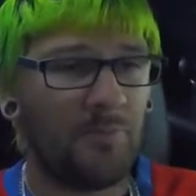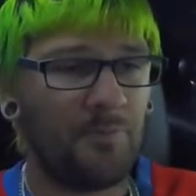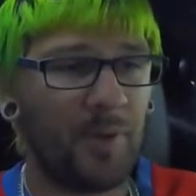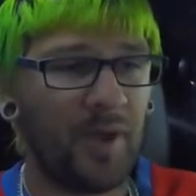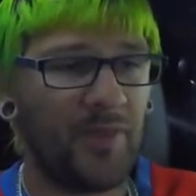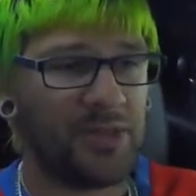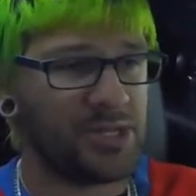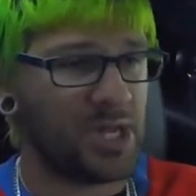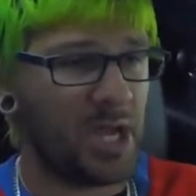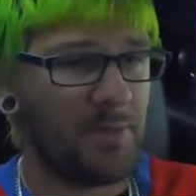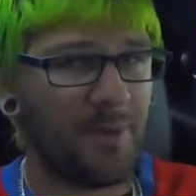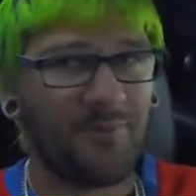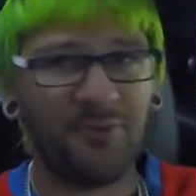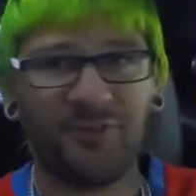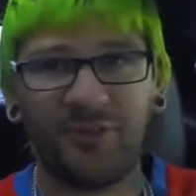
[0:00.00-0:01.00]
By the
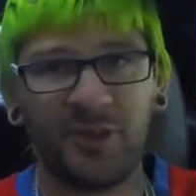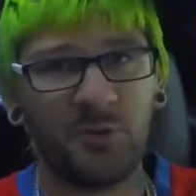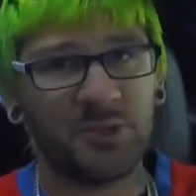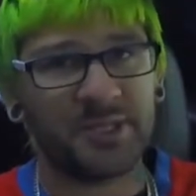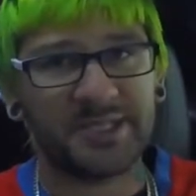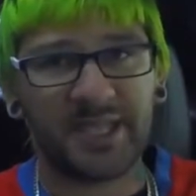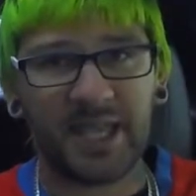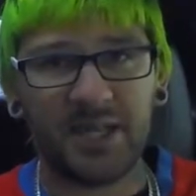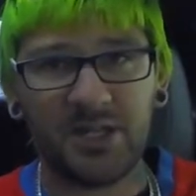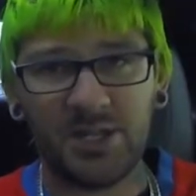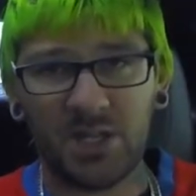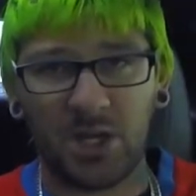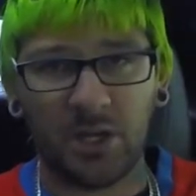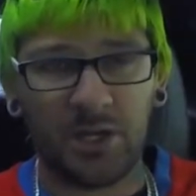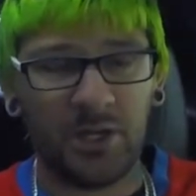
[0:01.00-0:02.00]
time everything was said and
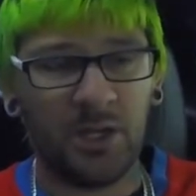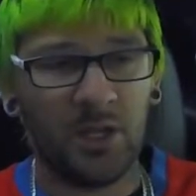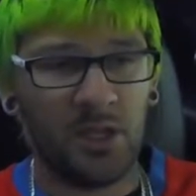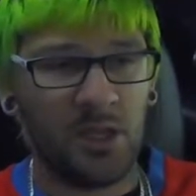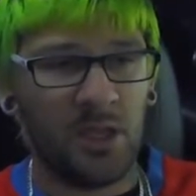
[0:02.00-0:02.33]
done,